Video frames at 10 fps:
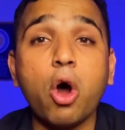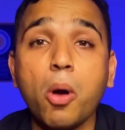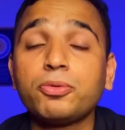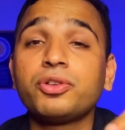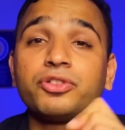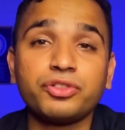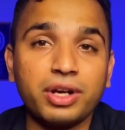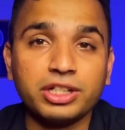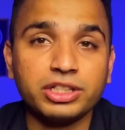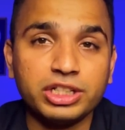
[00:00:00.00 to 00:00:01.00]
option
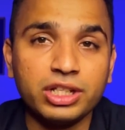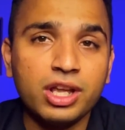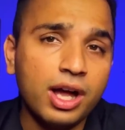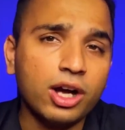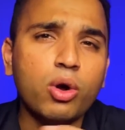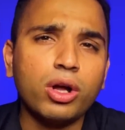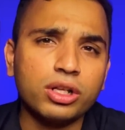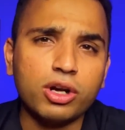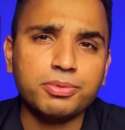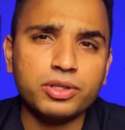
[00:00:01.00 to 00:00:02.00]
strategy. A
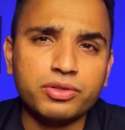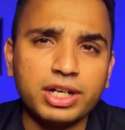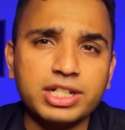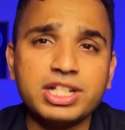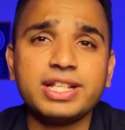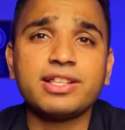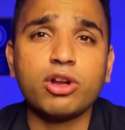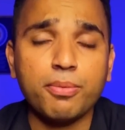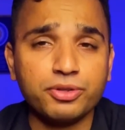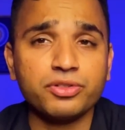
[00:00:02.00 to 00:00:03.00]
collar option strategy is an
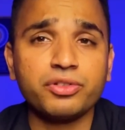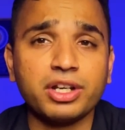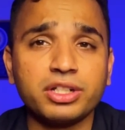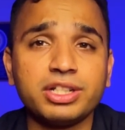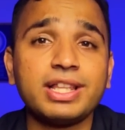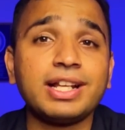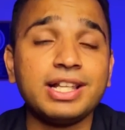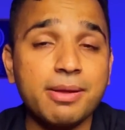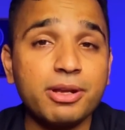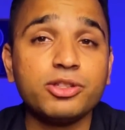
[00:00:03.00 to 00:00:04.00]
option strategy that
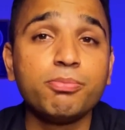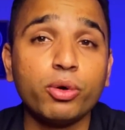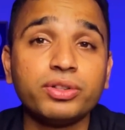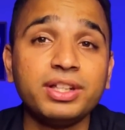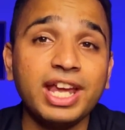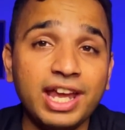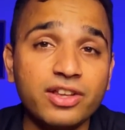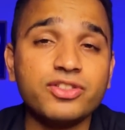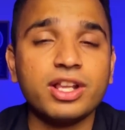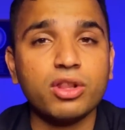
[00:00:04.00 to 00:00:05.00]
limits both
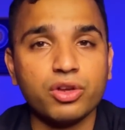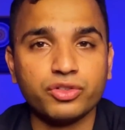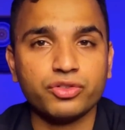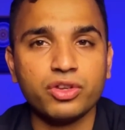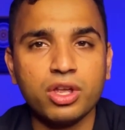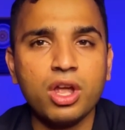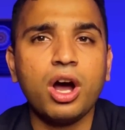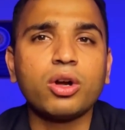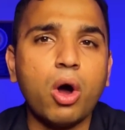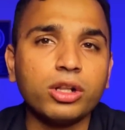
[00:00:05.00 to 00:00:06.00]
gains and losses.
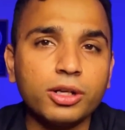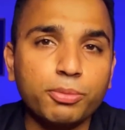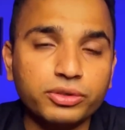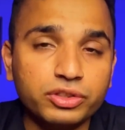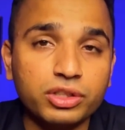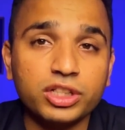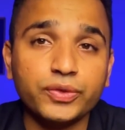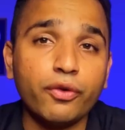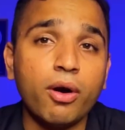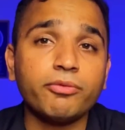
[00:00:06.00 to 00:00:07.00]
A collar position is
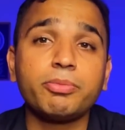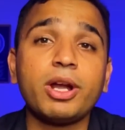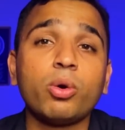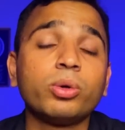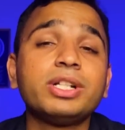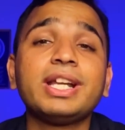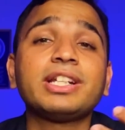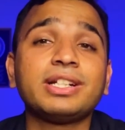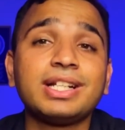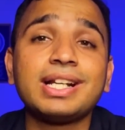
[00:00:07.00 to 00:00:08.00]
formed by holding an
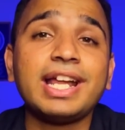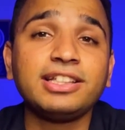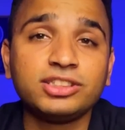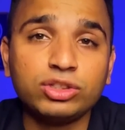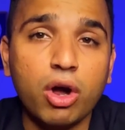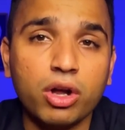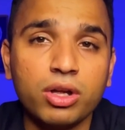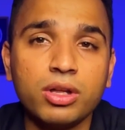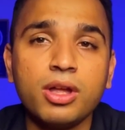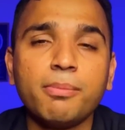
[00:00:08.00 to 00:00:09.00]
underlying
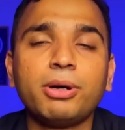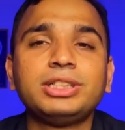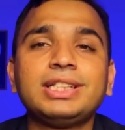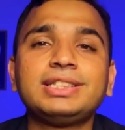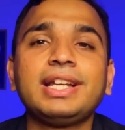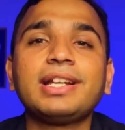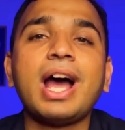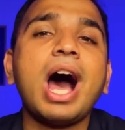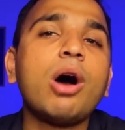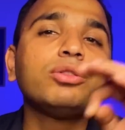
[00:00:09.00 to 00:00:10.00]
stock, purchasing an
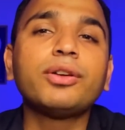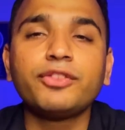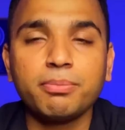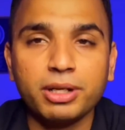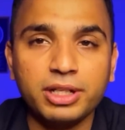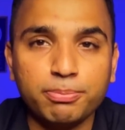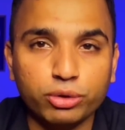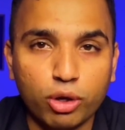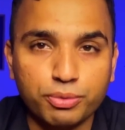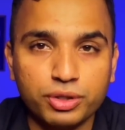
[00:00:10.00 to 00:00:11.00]
out of the money
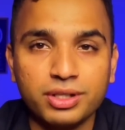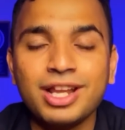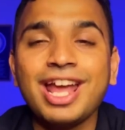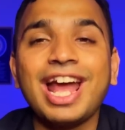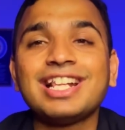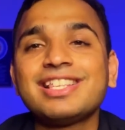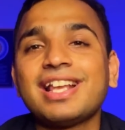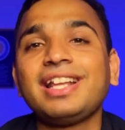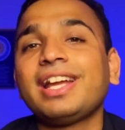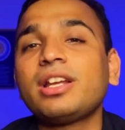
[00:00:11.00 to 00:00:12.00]
put option and
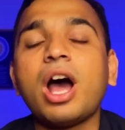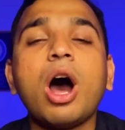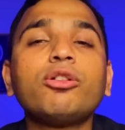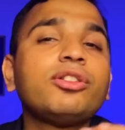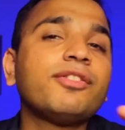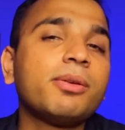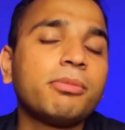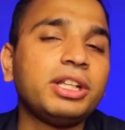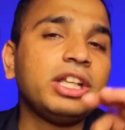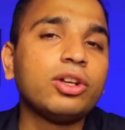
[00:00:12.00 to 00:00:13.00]
selling an out of the
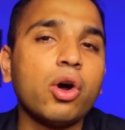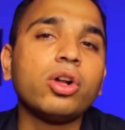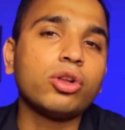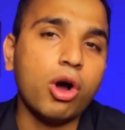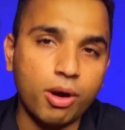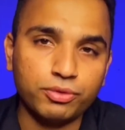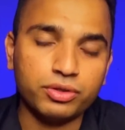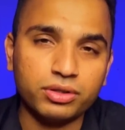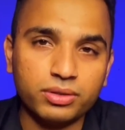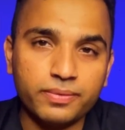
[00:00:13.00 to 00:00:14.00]
money call option.